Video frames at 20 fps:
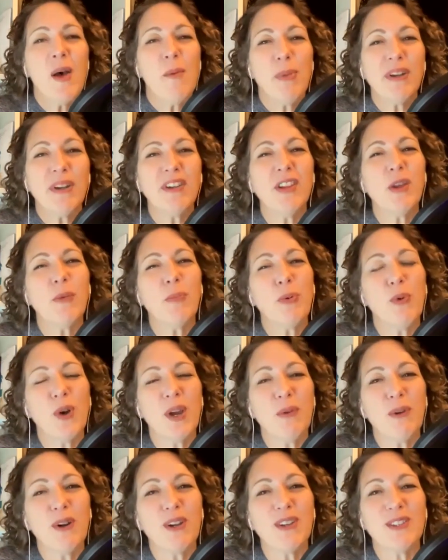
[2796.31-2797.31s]
But to the
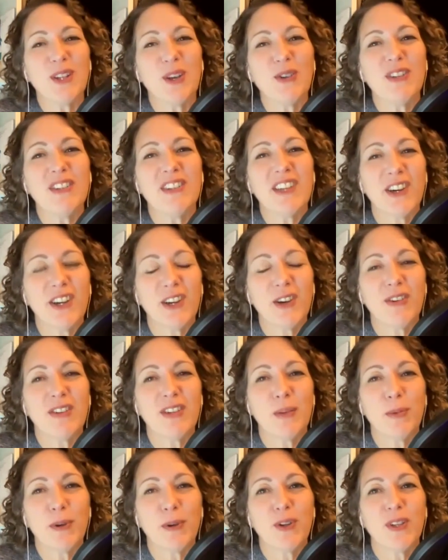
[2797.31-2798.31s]
point where it's so
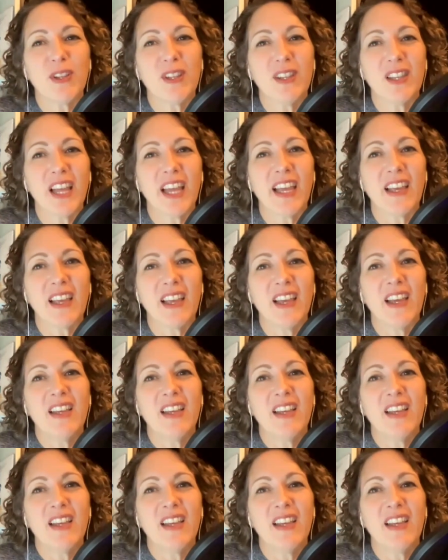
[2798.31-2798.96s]
stereotypical, like